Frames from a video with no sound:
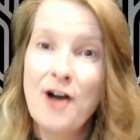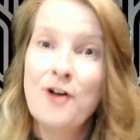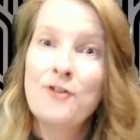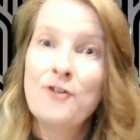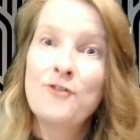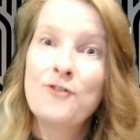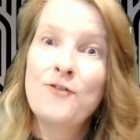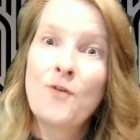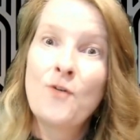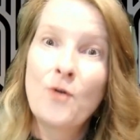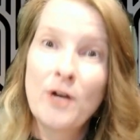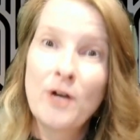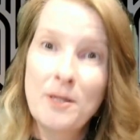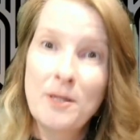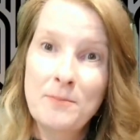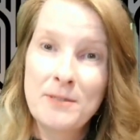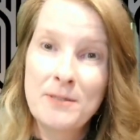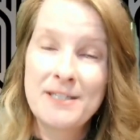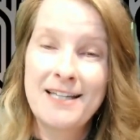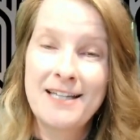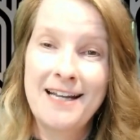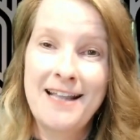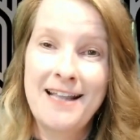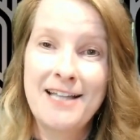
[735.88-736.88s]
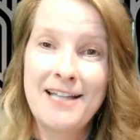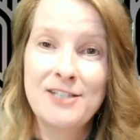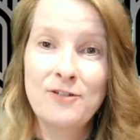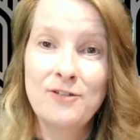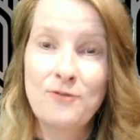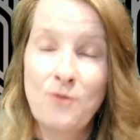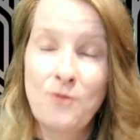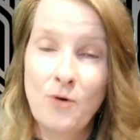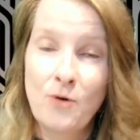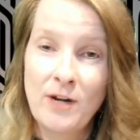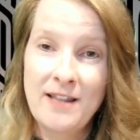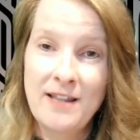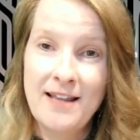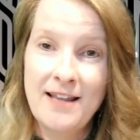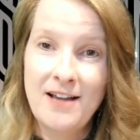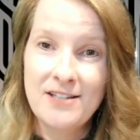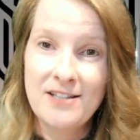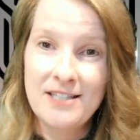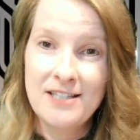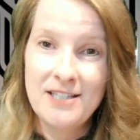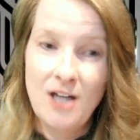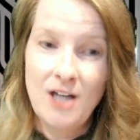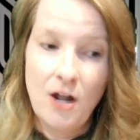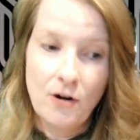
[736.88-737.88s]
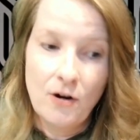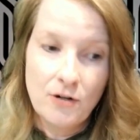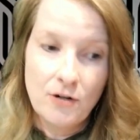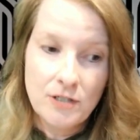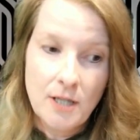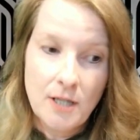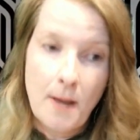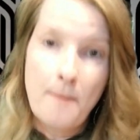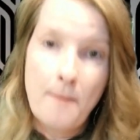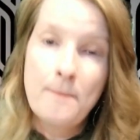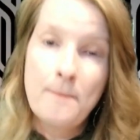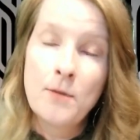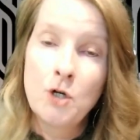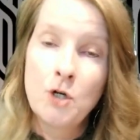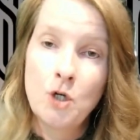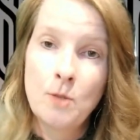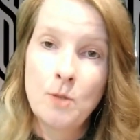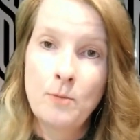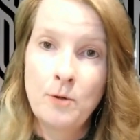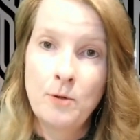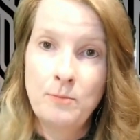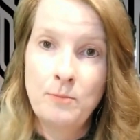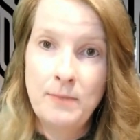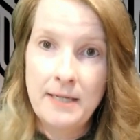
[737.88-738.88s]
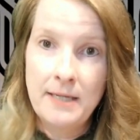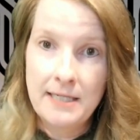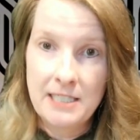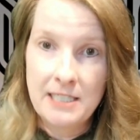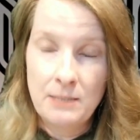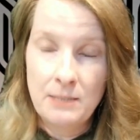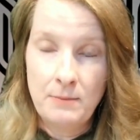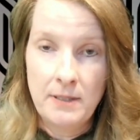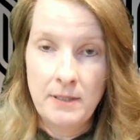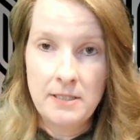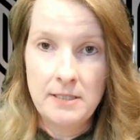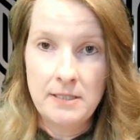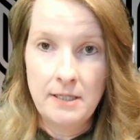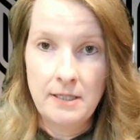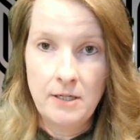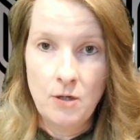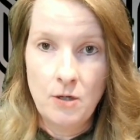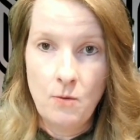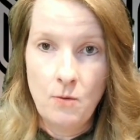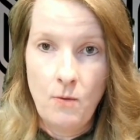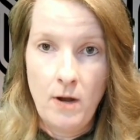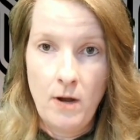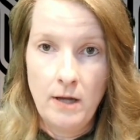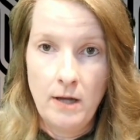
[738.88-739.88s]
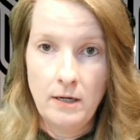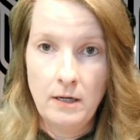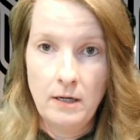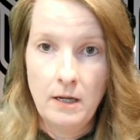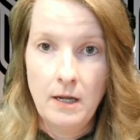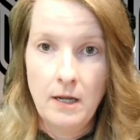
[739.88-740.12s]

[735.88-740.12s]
40% of that, so $40,000, boom, would be expensed in year one.